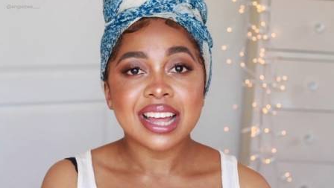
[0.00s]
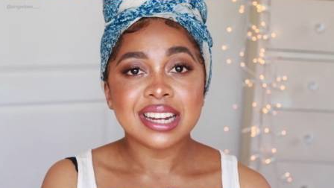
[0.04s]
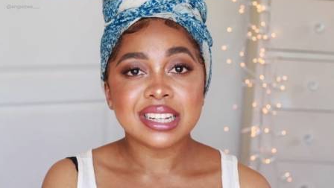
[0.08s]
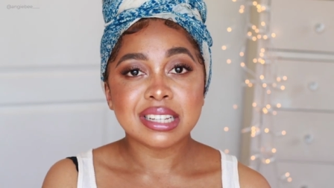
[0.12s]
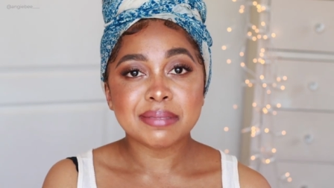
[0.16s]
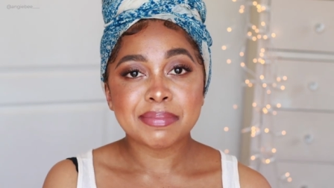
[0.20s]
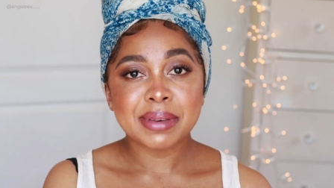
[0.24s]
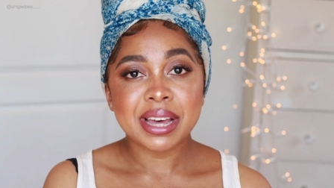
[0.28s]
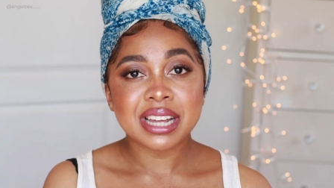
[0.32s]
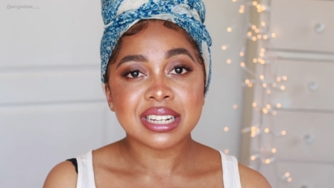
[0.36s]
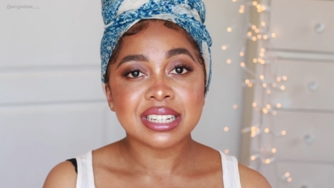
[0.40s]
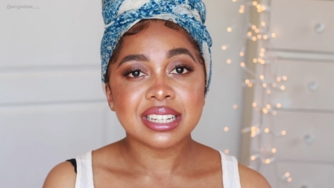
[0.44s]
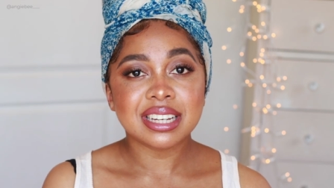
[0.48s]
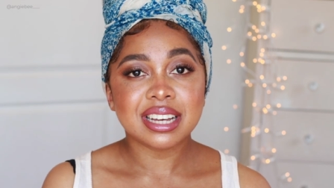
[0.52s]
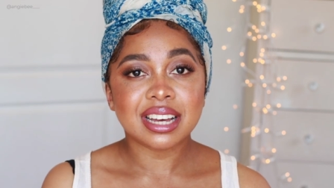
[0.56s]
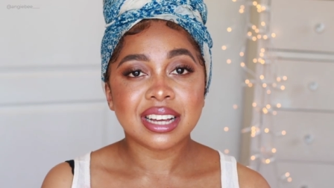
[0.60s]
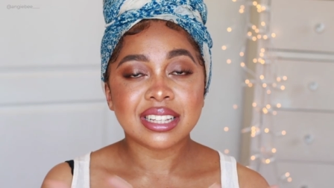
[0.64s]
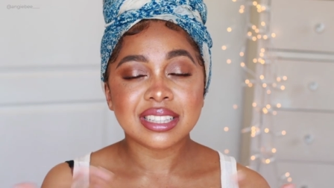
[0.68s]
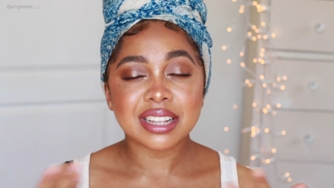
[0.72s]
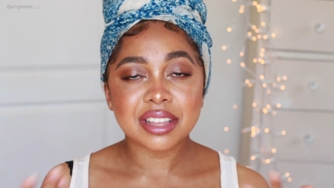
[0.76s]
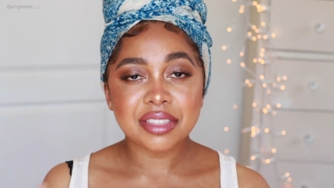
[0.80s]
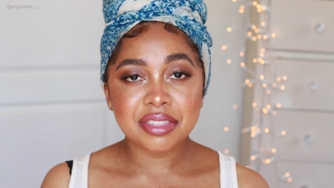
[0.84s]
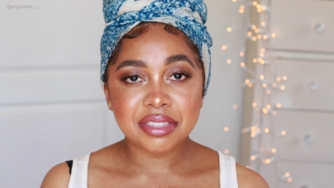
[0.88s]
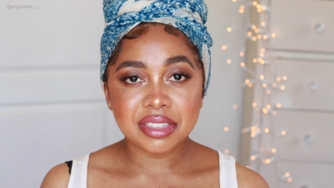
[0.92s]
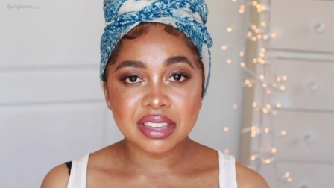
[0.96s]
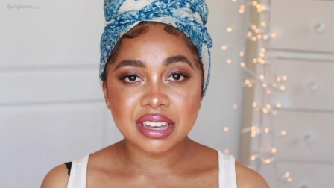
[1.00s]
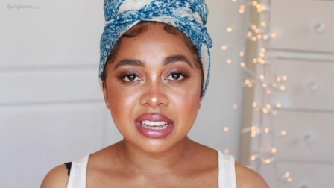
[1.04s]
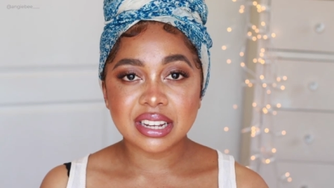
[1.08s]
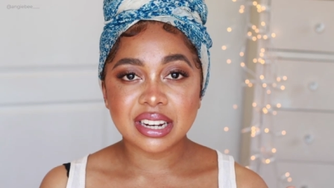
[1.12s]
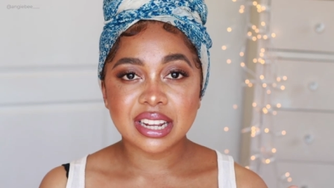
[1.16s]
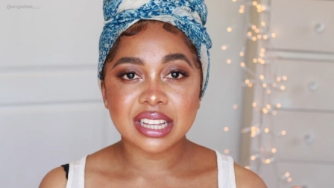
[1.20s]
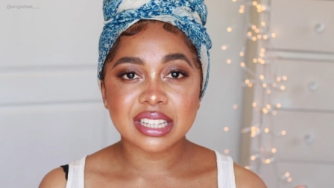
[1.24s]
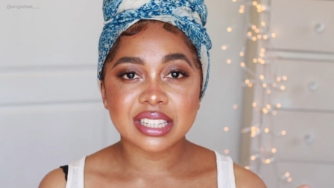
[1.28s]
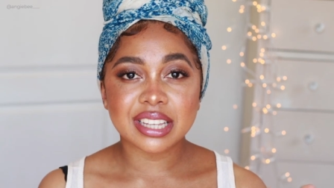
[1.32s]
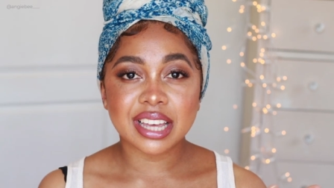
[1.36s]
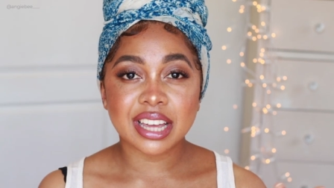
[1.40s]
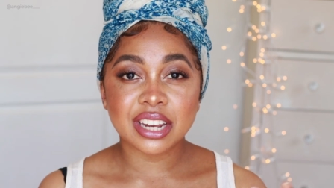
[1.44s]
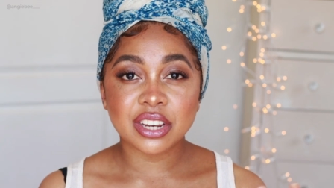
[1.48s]
And depending on the
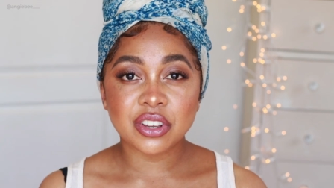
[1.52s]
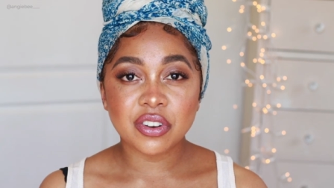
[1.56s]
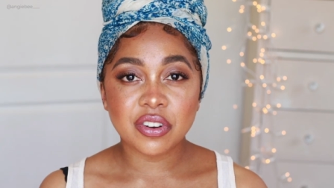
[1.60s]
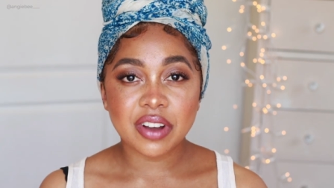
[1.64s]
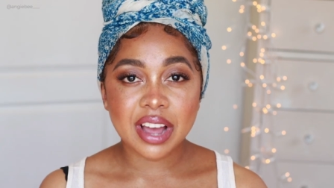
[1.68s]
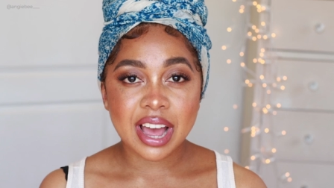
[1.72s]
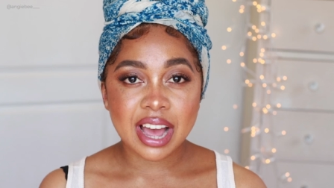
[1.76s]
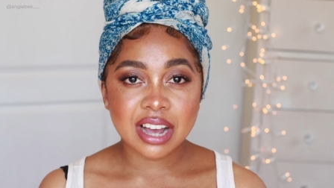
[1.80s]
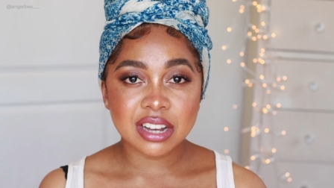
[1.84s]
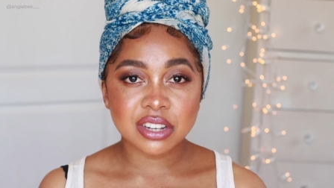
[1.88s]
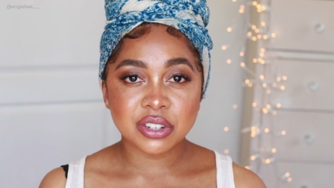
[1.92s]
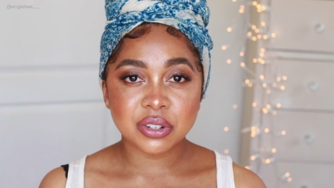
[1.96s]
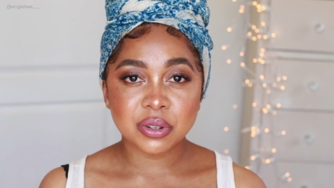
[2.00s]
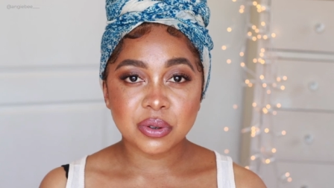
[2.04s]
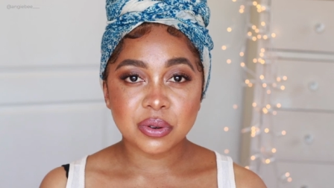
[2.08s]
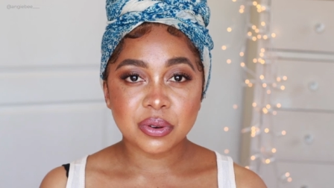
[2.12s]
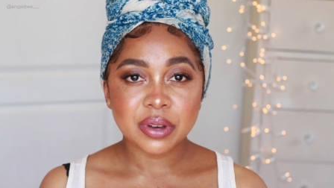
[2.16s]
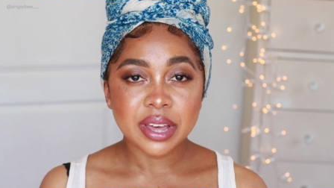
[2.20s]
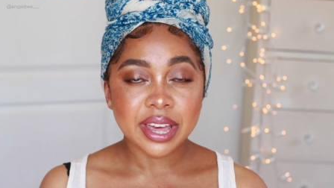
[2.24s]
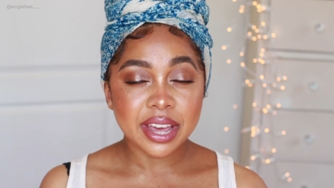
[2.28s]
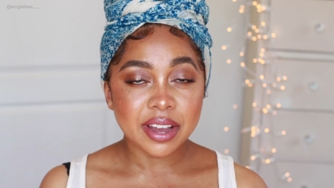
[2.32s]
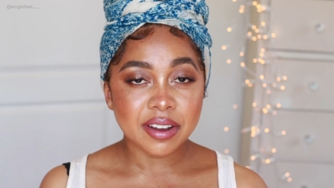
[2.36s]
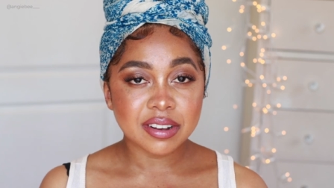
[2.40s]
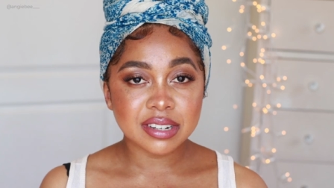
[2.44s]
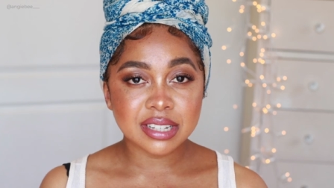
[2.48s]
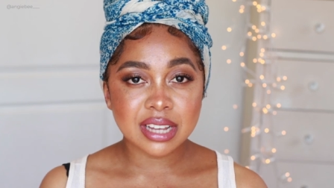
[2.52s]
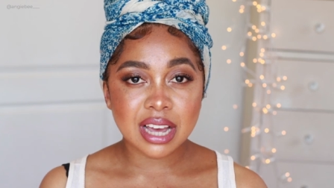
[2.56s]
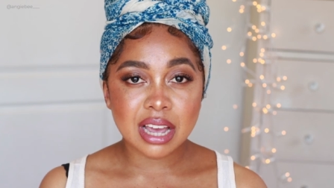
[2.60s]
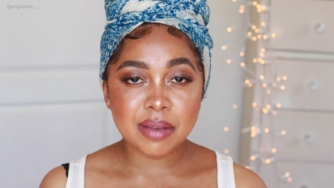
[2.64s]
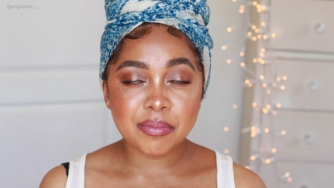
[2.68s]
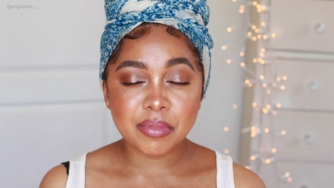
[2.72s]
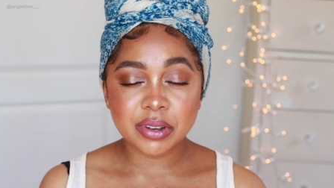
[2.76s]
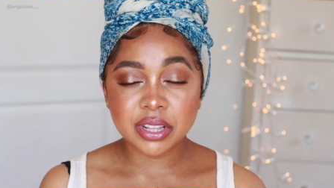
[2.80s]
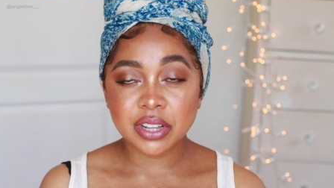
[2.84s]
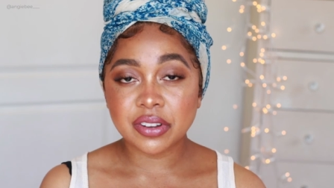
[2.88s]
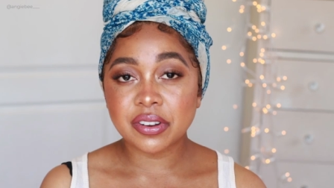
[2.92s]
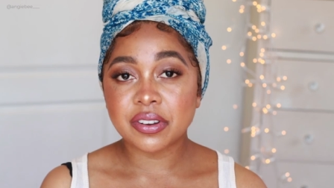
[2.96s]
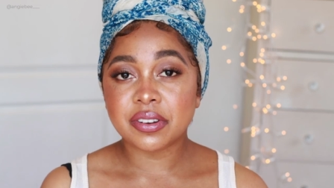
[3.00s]
thickness and your actual hair
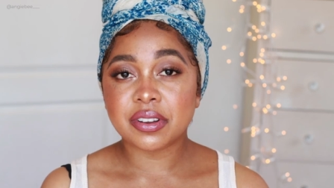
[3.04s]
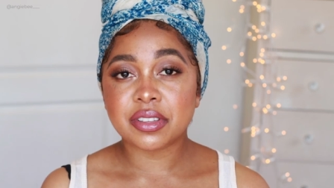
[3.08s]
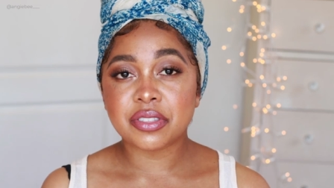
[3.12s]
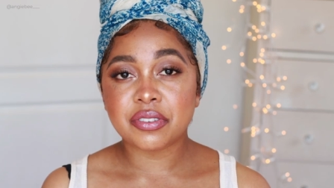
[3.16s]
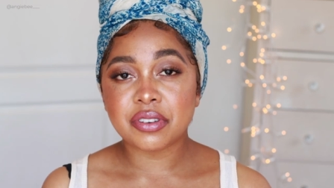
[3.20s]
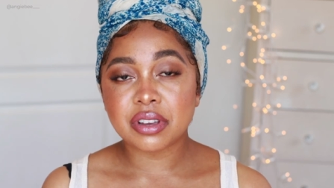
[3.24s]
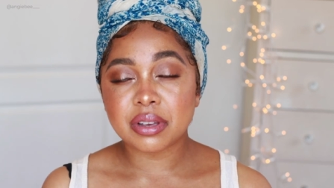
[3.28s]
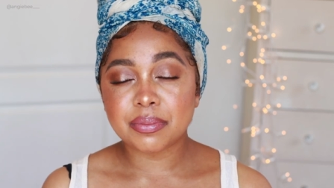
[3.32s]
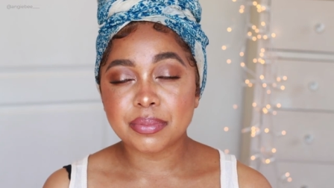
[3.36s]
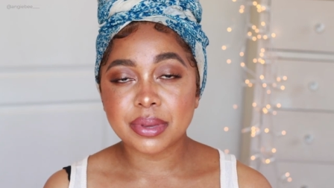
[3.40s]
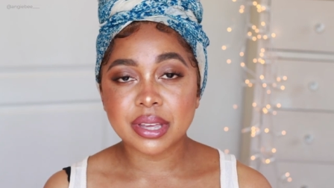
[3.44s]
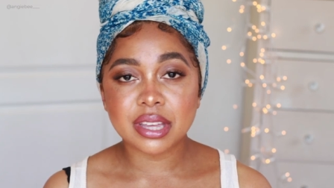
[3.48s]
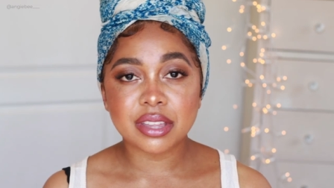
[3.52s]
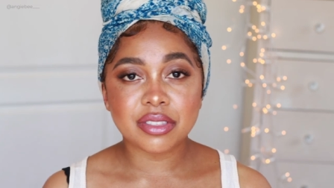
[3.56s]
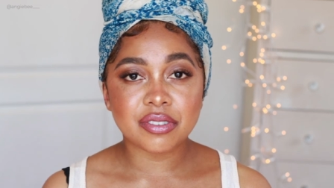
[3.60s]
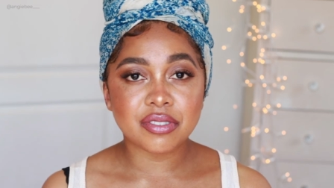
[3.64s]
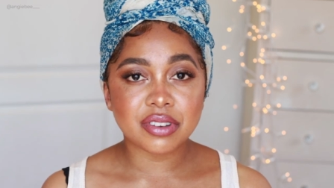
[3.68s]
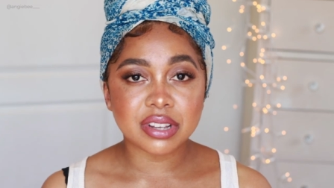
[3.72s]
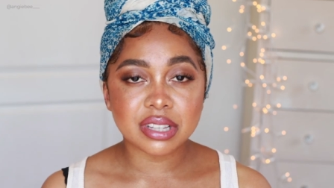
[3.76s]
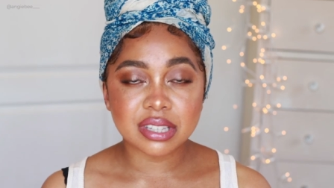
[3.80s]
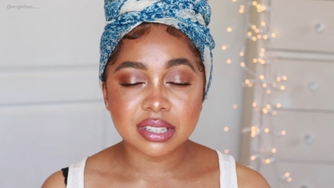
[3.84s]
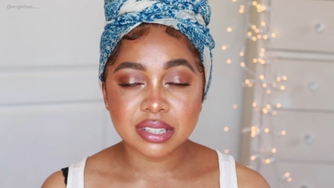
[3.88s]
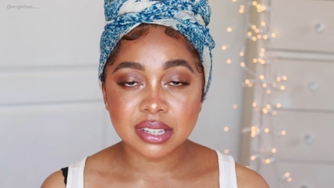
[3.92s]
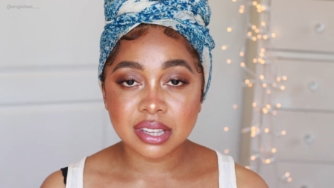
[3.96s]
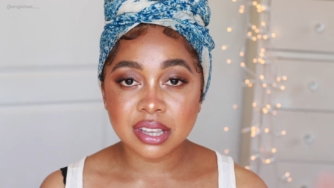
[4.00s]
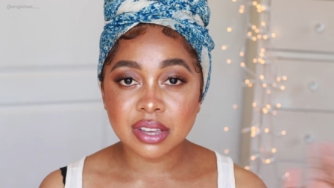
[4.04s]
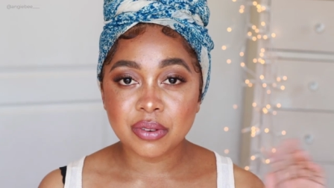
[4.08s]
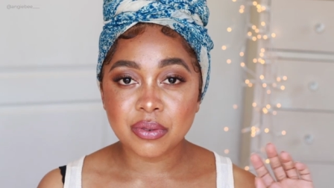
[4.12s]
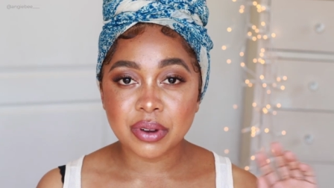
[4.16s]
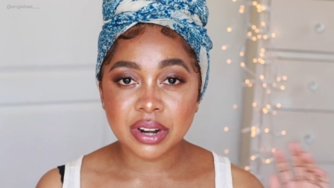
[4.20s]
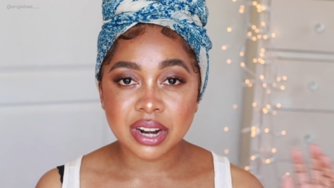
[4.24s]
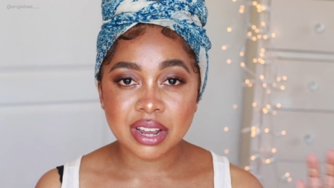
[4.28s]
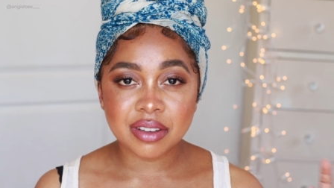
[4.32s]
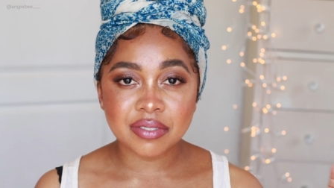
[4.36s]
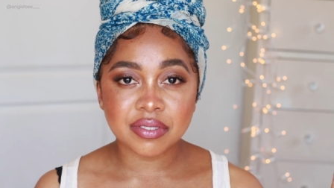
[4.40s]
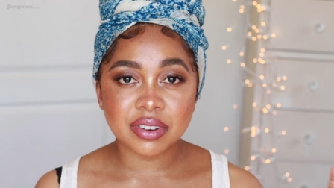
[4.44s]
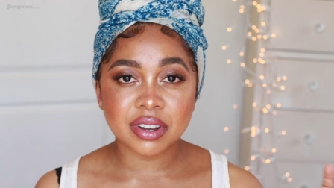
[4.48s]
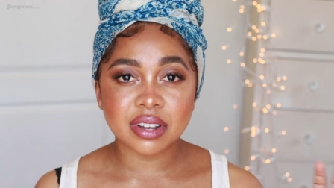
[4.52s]
type, whether you're 3B, 3C,
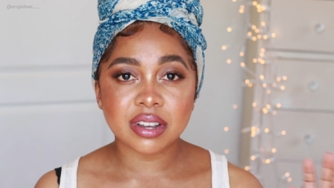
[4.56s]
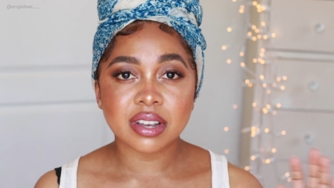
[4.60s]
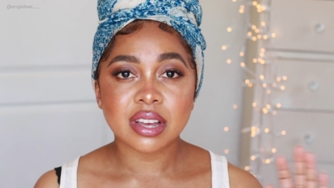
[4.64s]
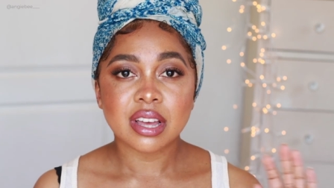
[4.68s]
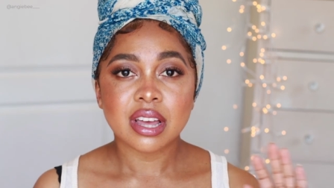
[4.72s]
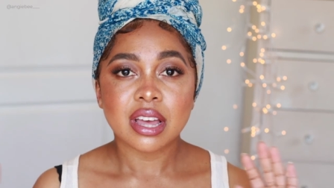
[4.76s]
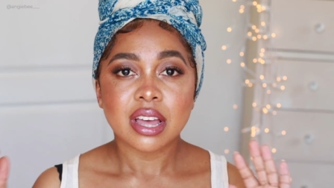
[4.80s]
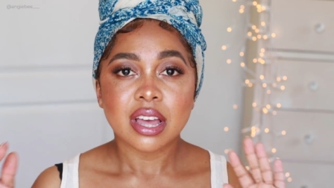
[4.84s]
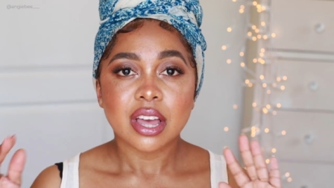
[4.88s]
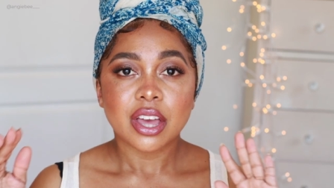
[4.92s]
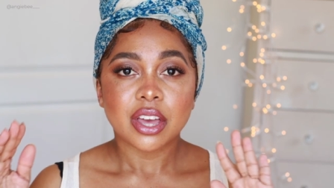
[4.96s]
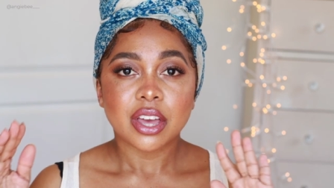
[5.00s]
whatever,